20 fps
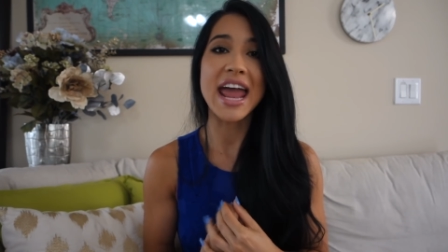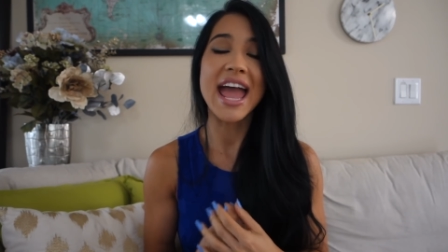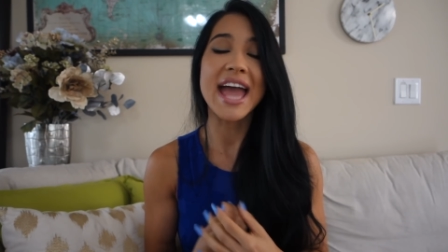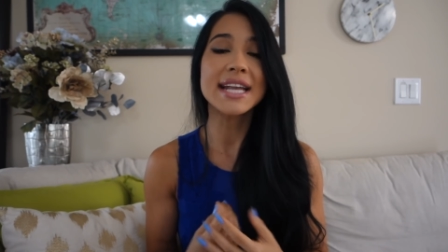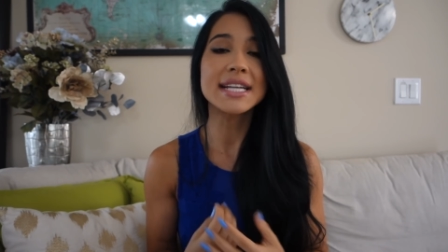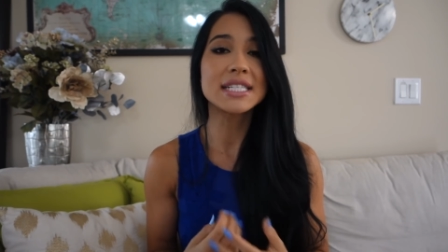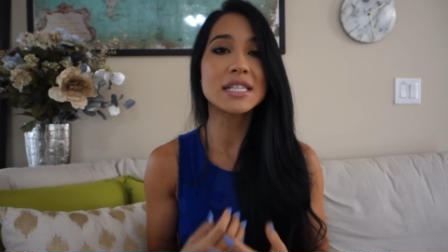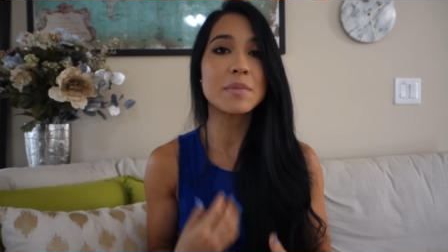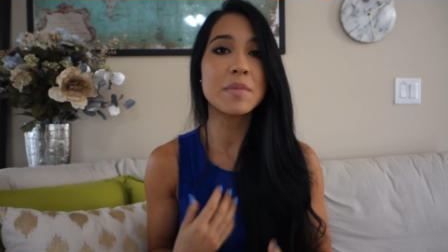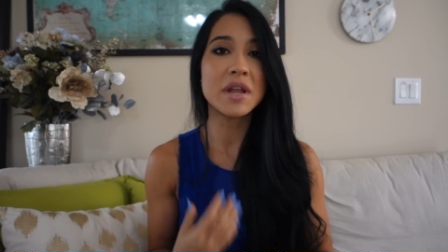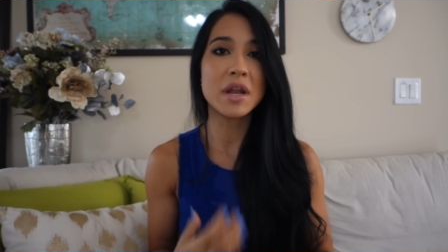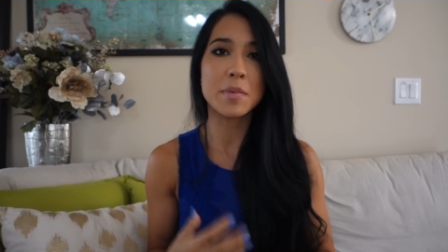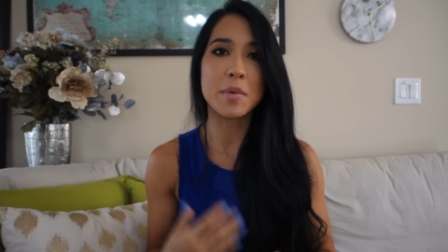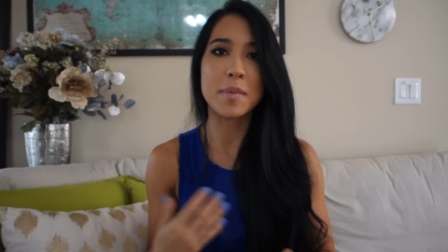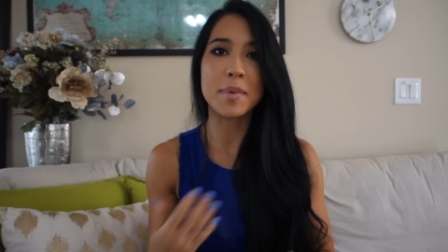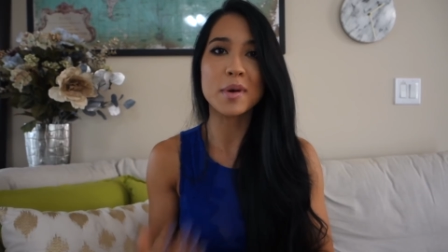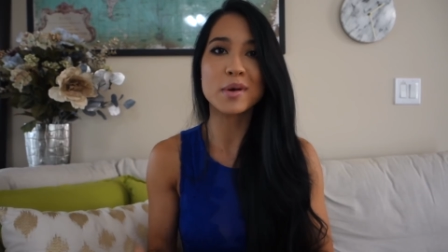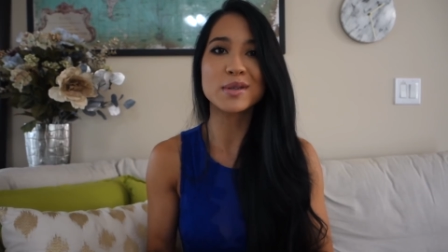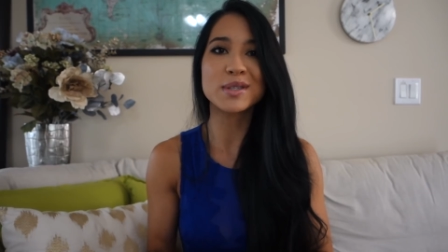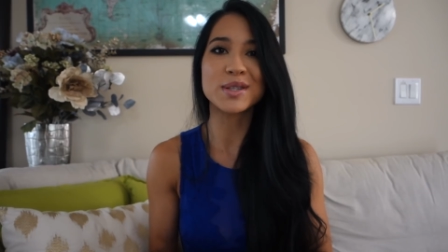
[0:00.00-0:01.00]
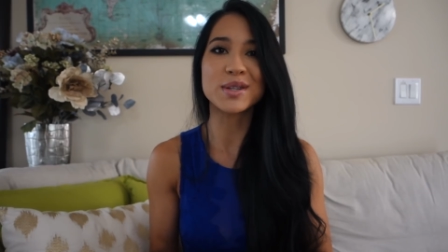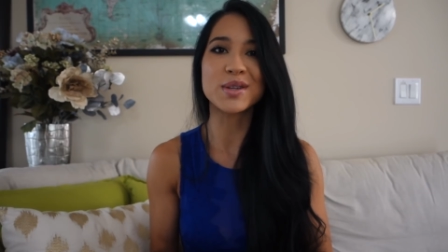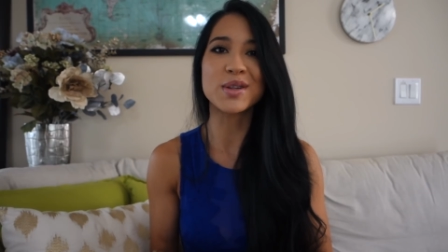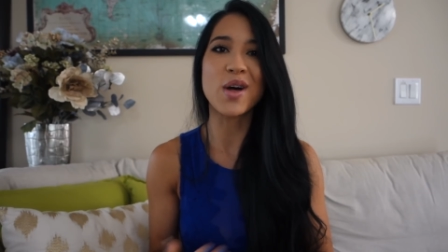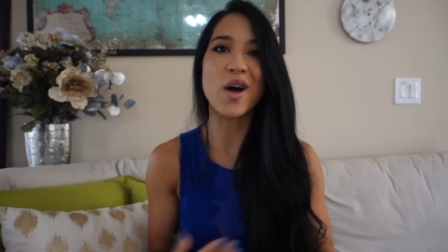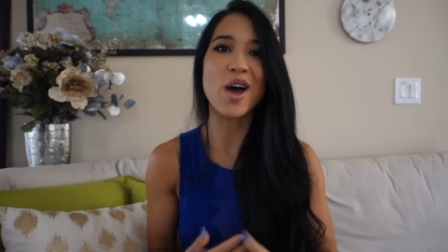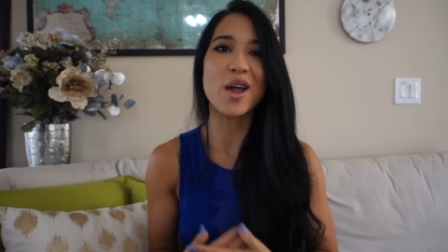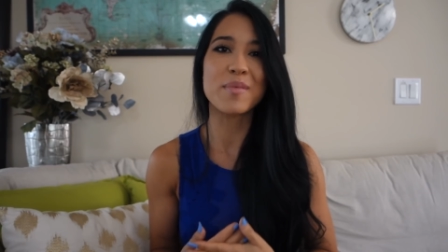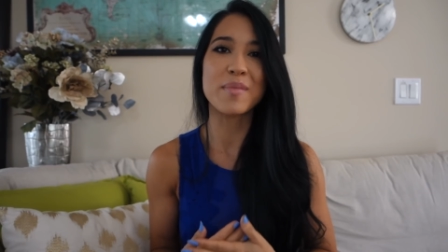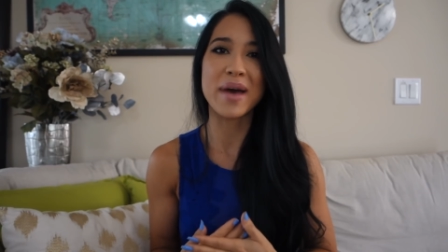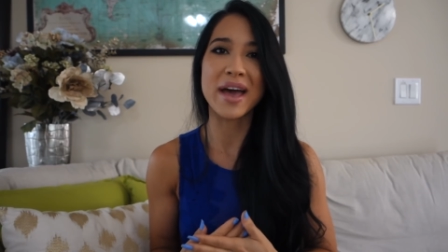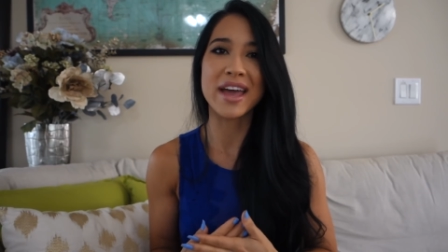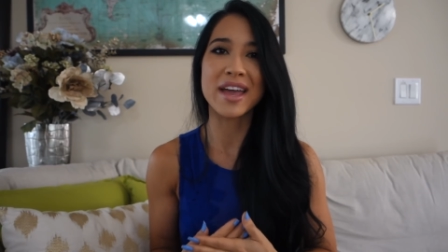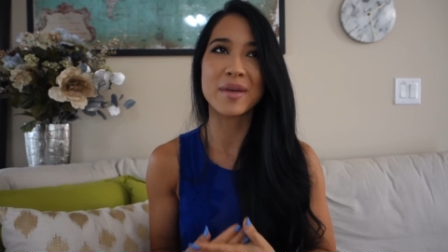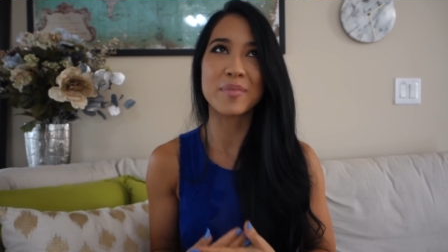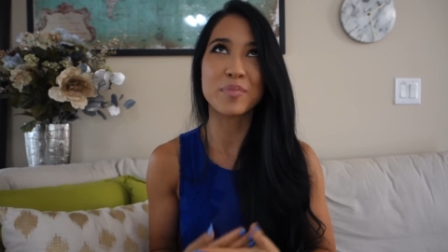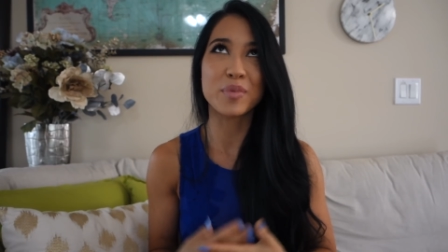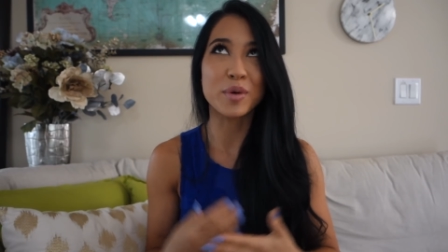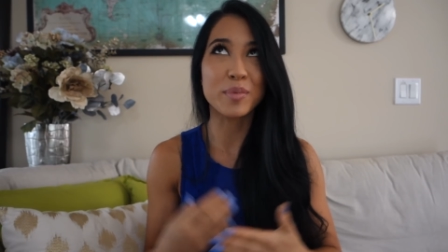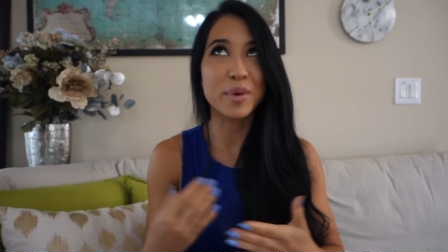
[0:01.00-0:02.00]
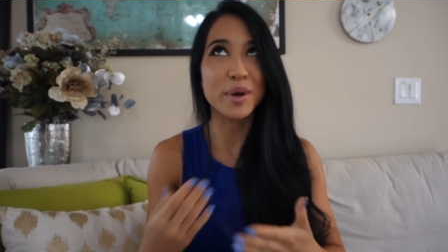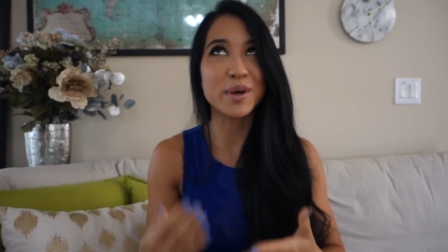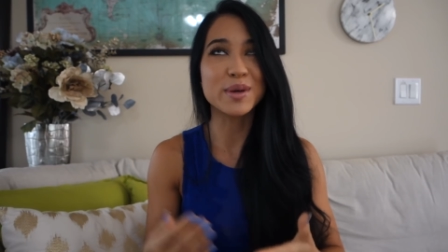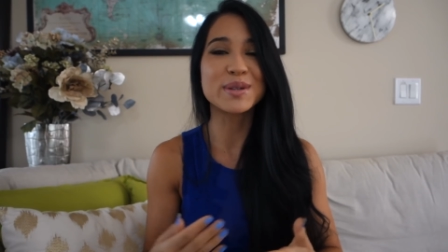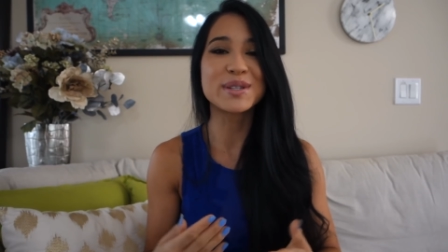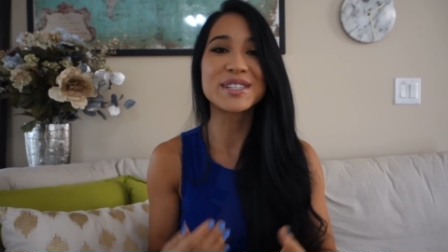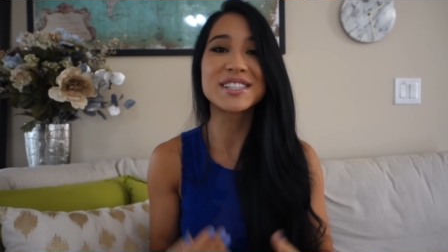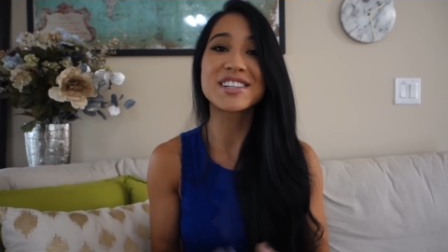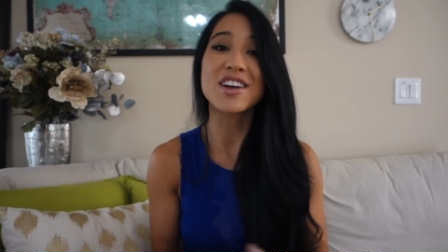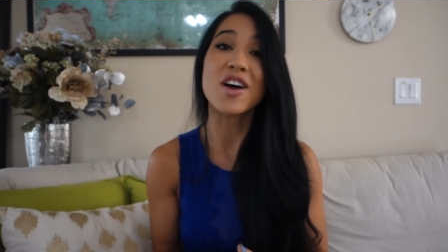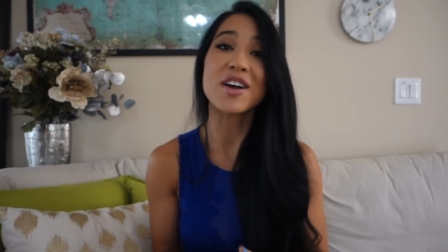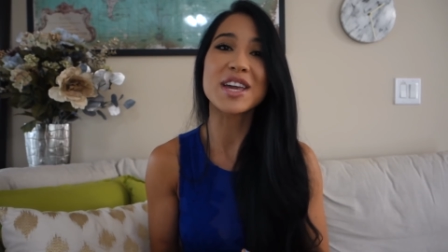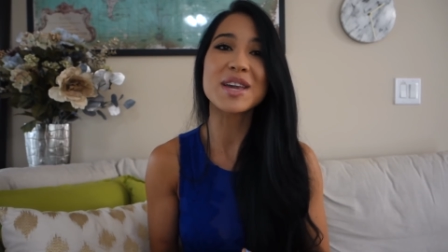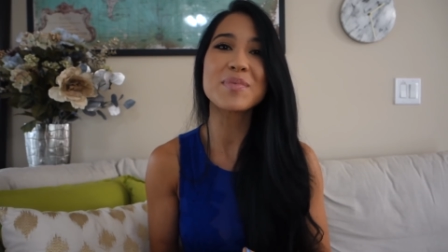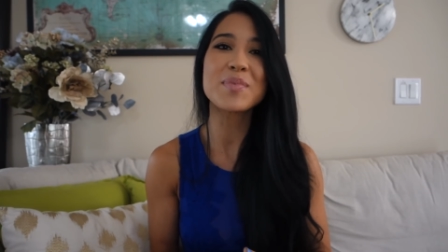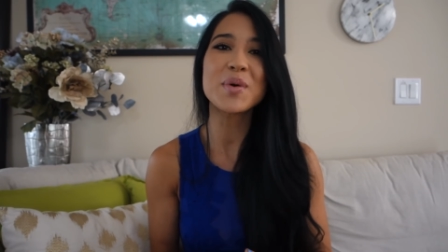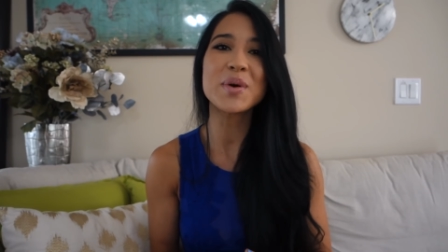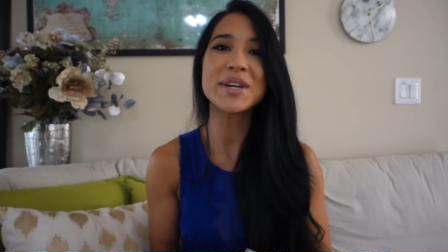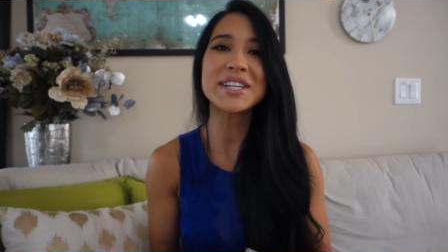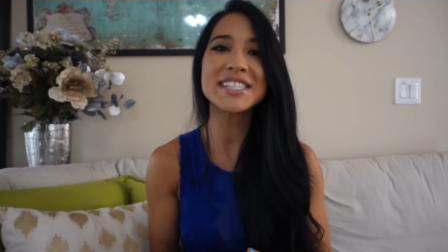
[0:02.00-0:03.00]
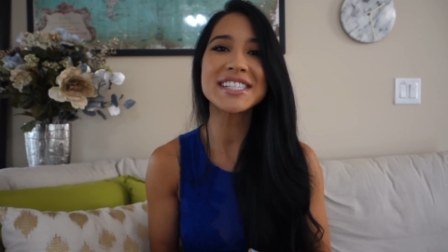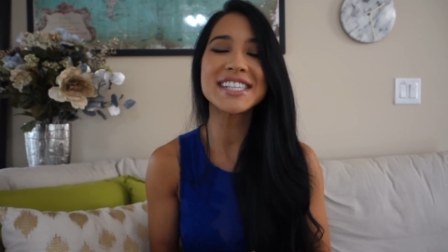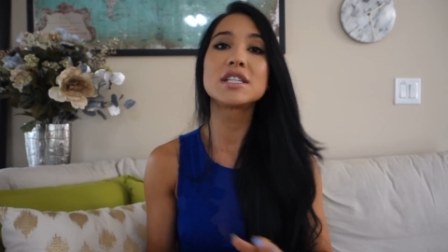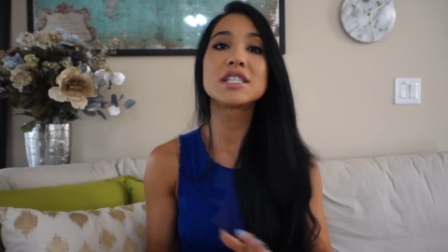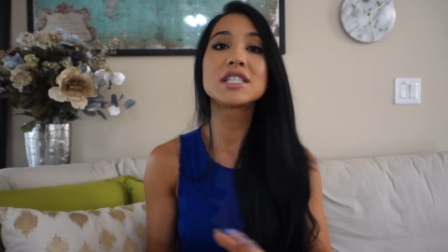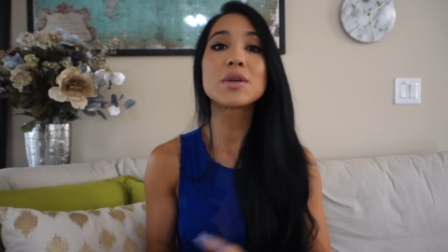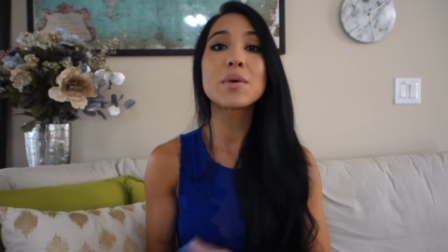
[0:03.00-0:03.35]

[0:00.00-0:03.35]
I had to submit a proposal on my proposed talking points,